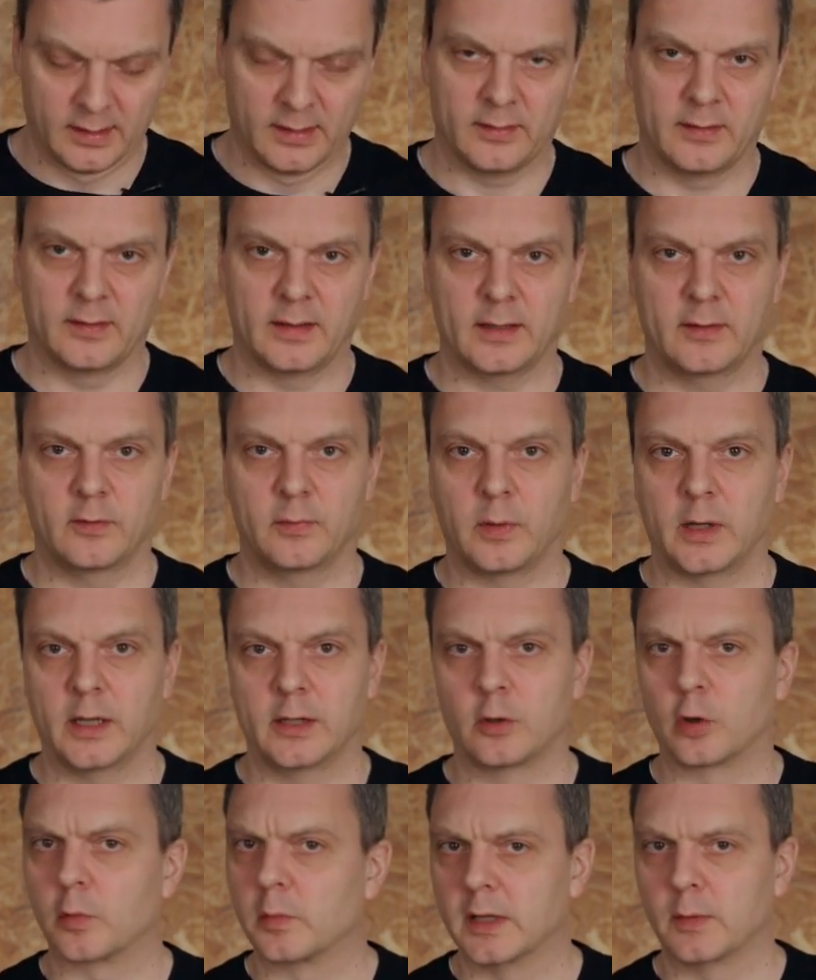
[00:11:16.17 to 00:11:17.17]
So that's why
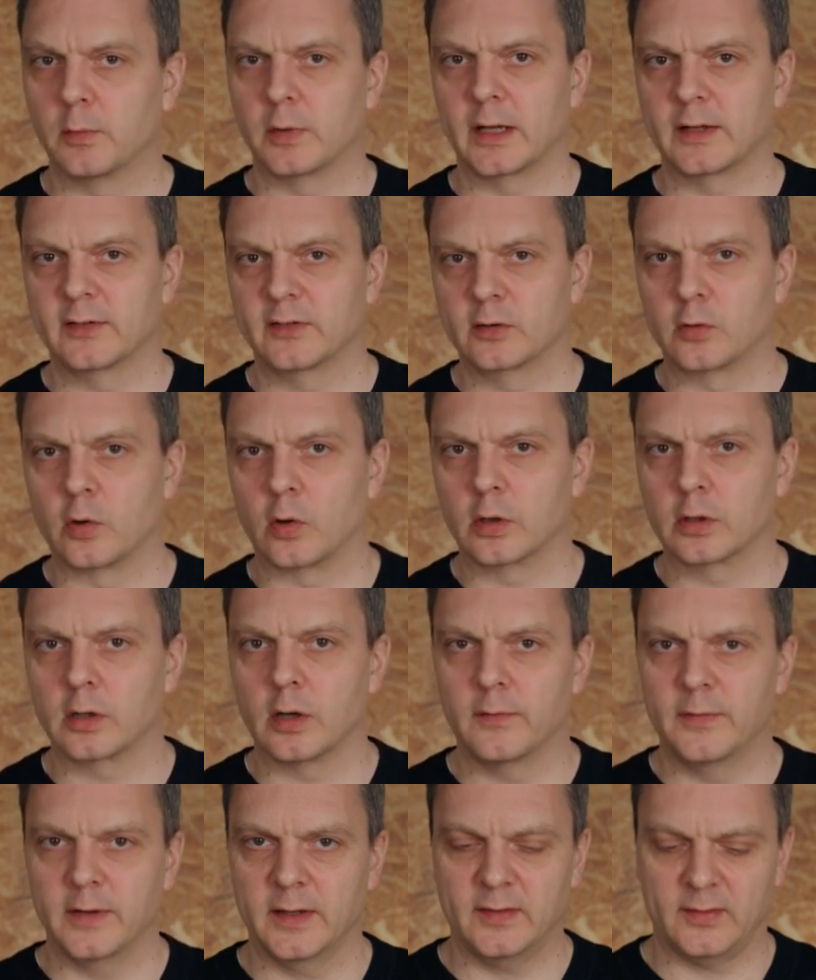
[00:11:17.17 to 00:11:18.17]
normally when I score
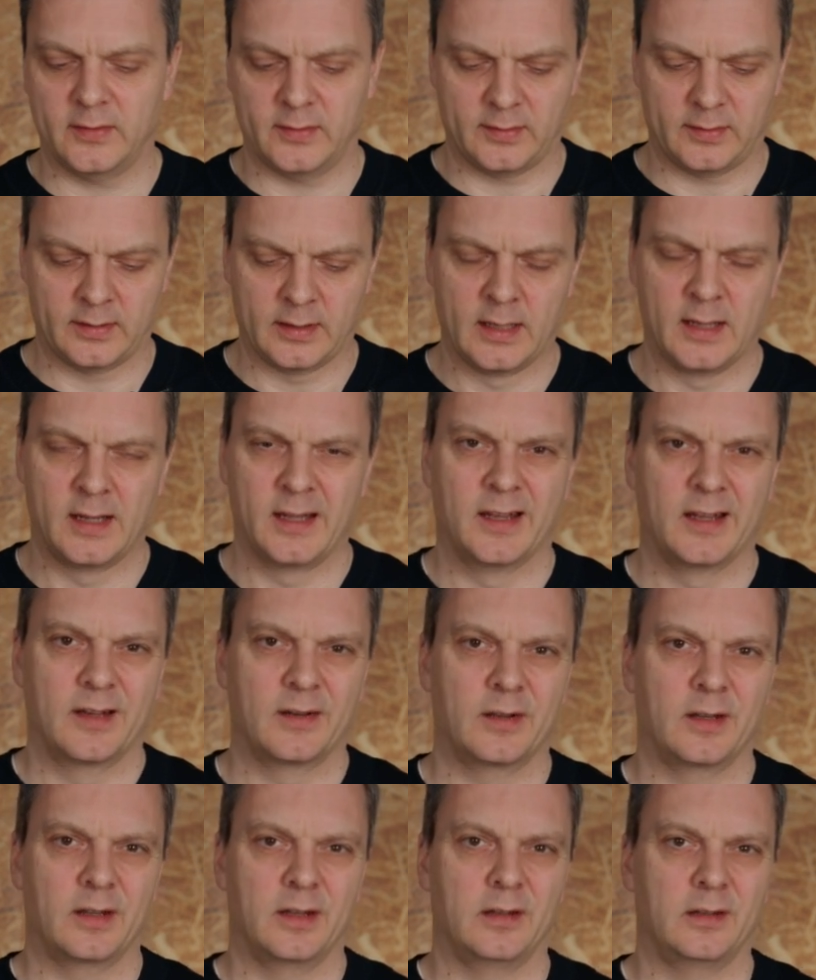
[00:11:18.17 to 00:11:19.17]
coffees,
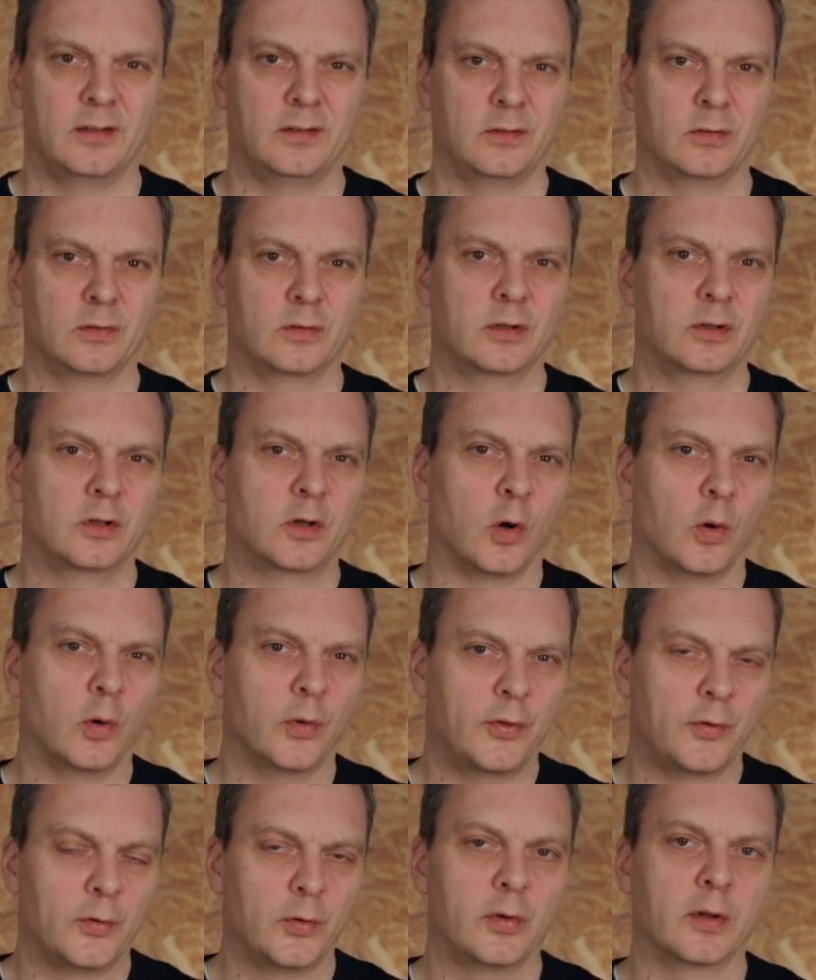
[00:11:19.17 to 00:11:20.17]
you go
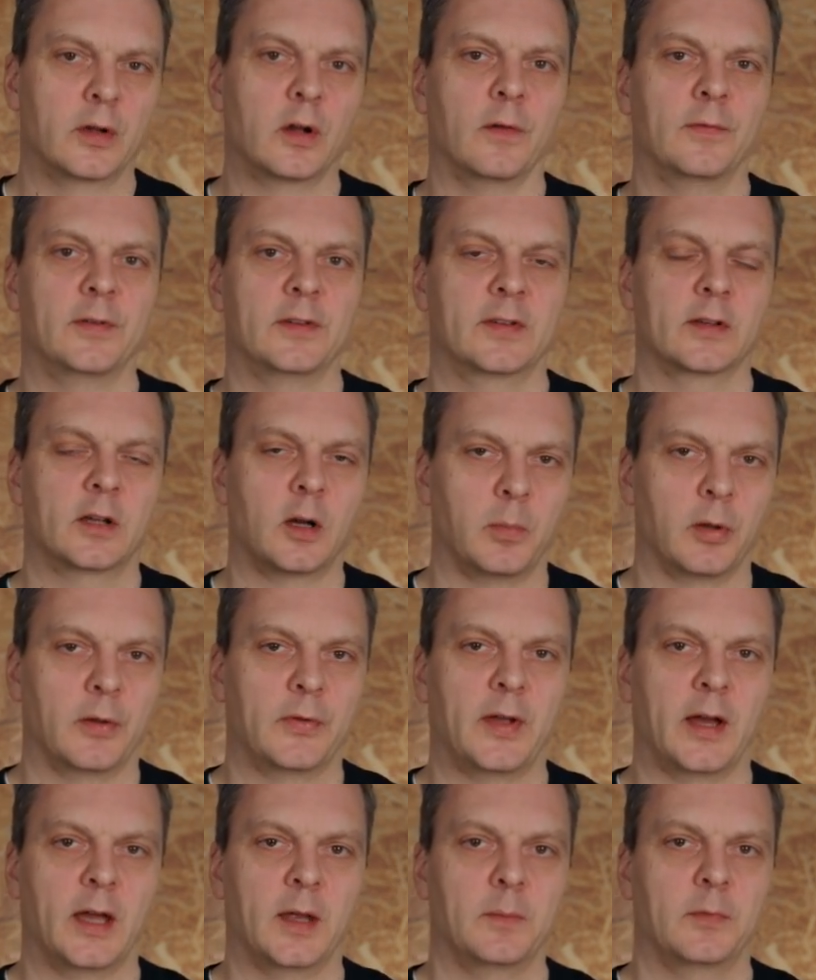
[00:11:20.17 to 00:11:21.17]
through the coffees a couple of
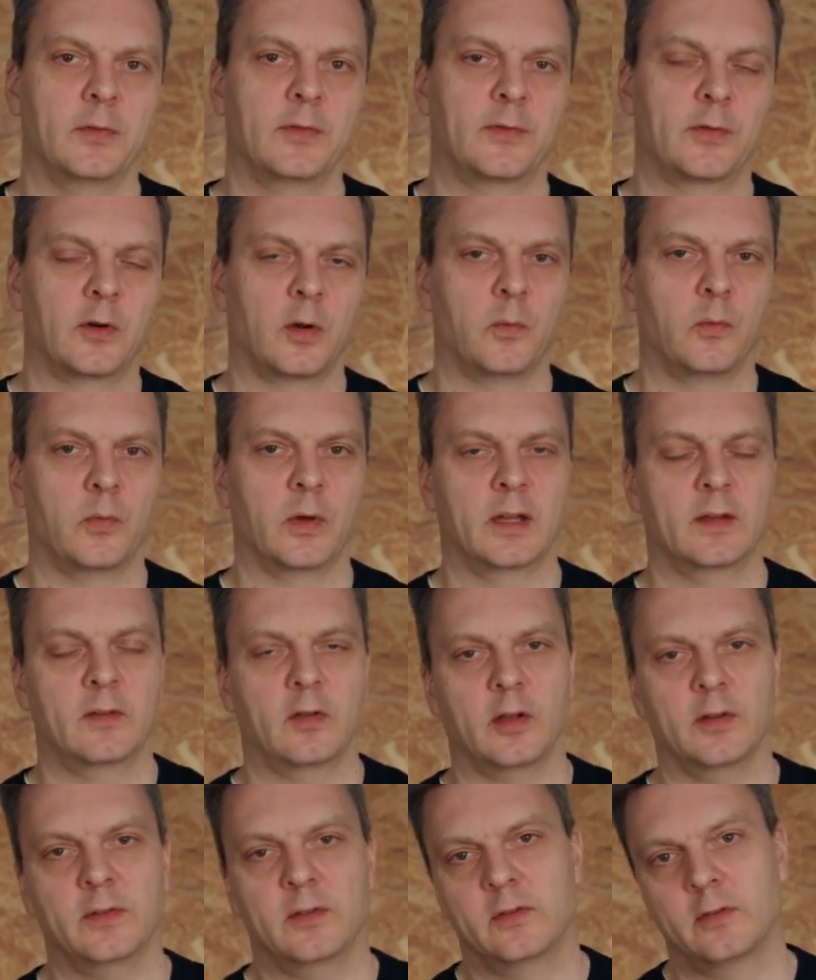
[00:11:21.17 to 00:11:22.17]
times from when it's
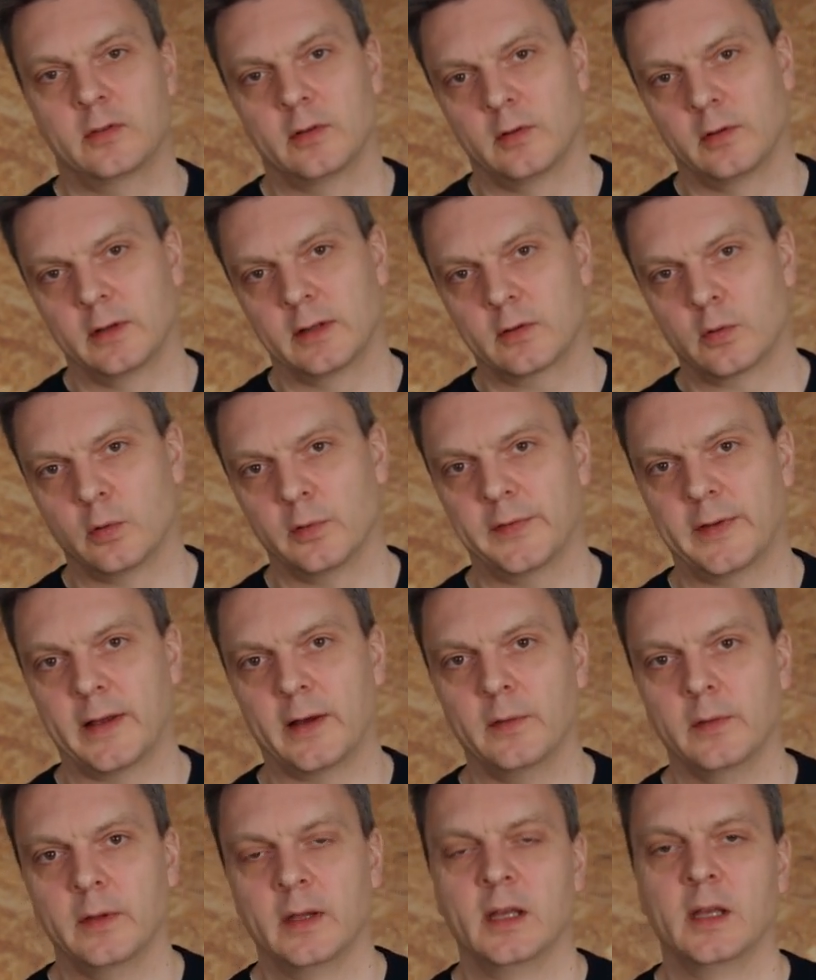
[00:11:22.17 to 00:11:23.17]
hot till it cools
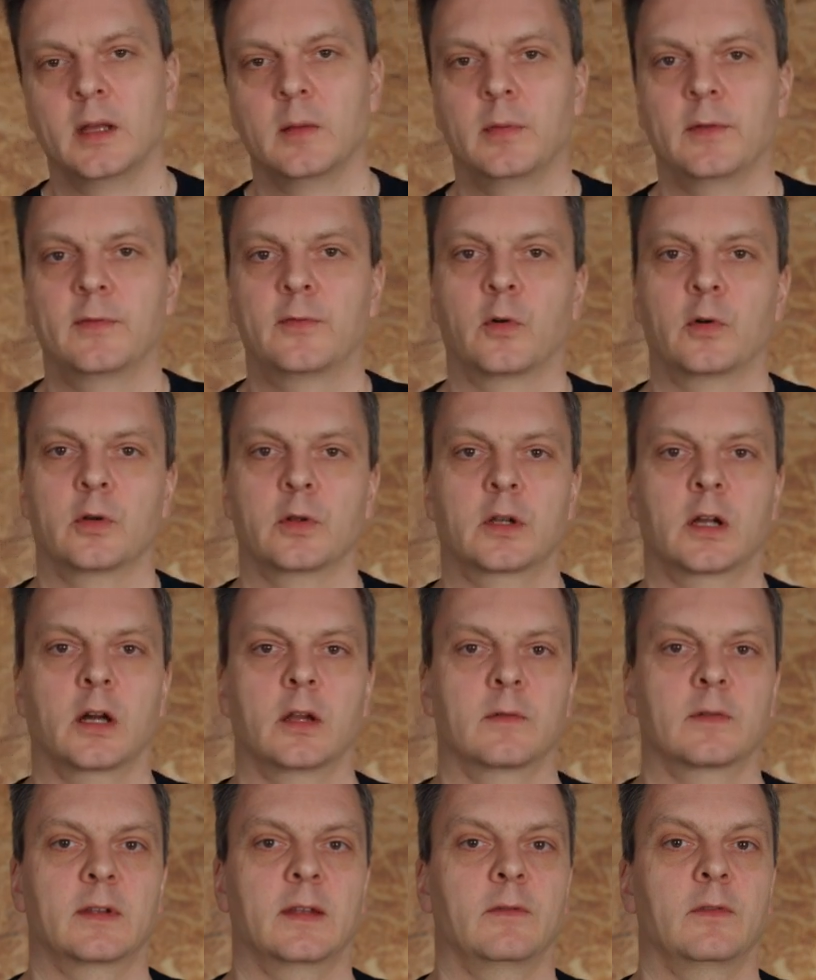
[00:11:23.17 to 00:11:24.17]
down before you kind
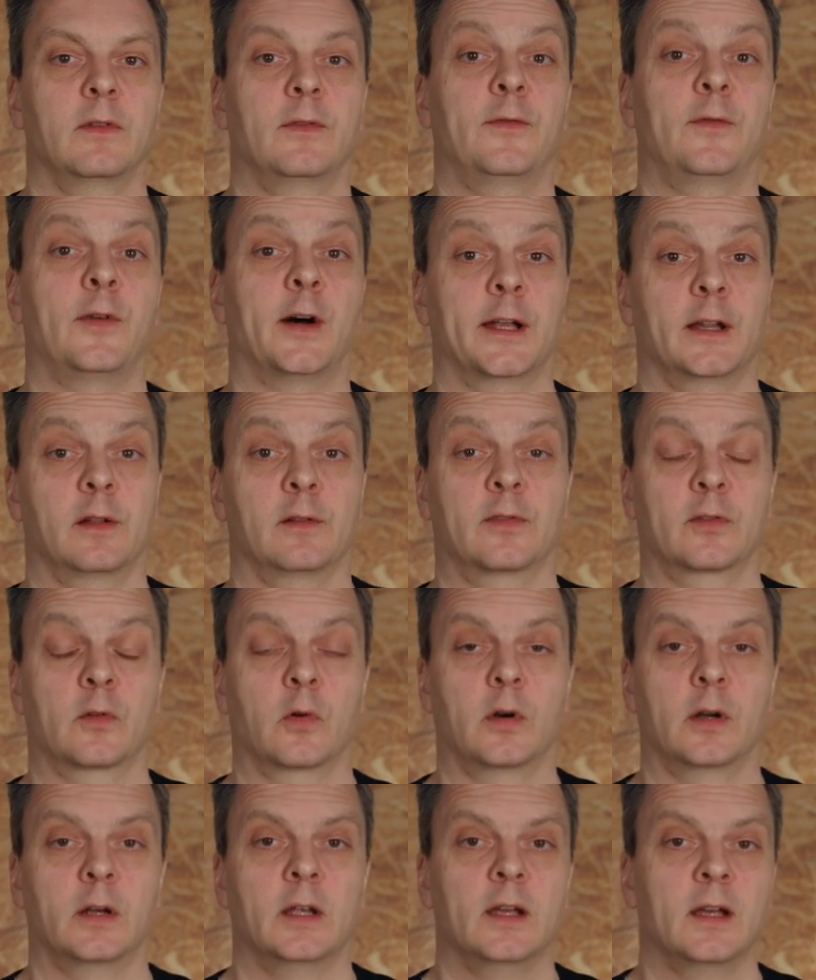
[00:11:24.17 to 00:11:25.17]
of give the final
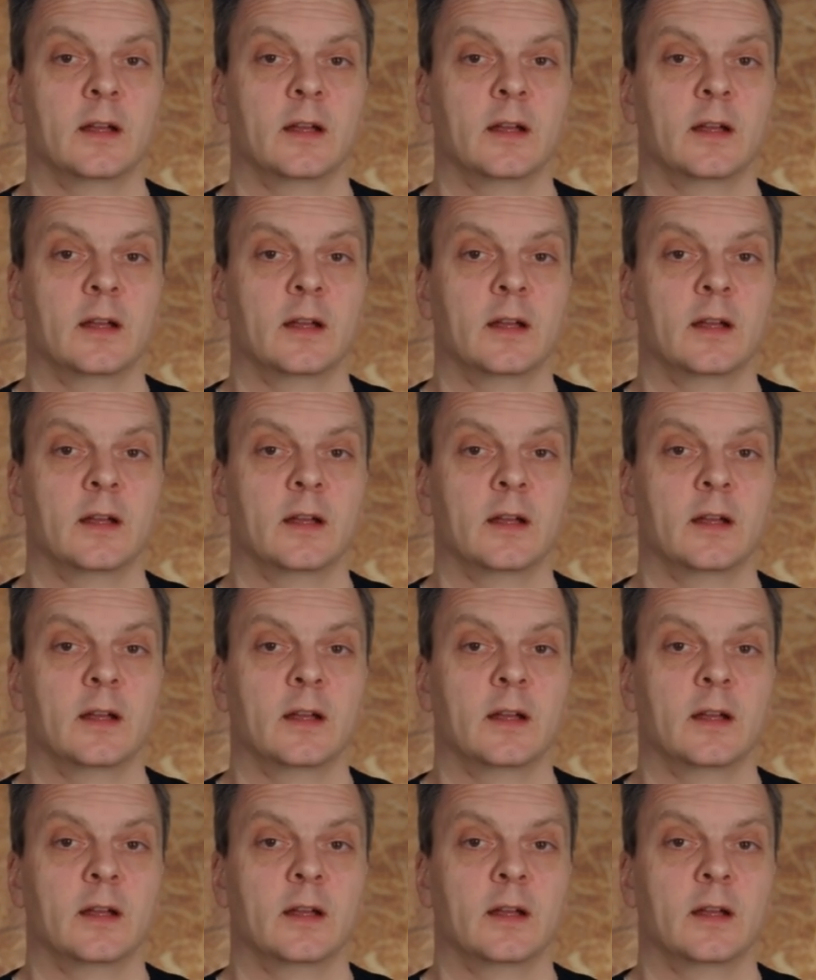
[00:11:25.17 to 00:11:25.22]
score.